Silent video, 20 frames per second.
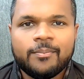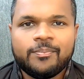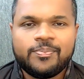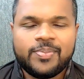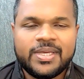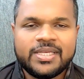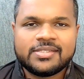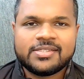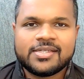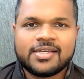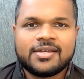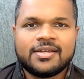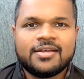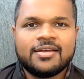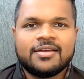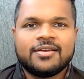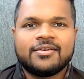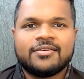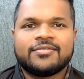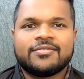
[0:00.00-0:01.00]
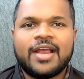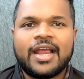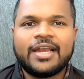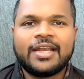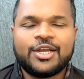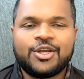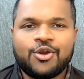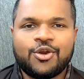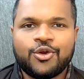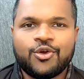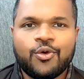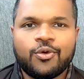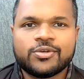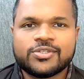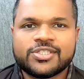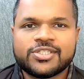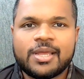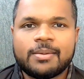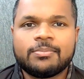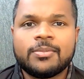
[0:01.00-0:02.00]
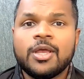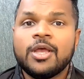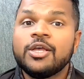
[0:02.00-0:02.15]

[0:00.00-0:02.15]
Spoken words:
pizza right at your doorstep.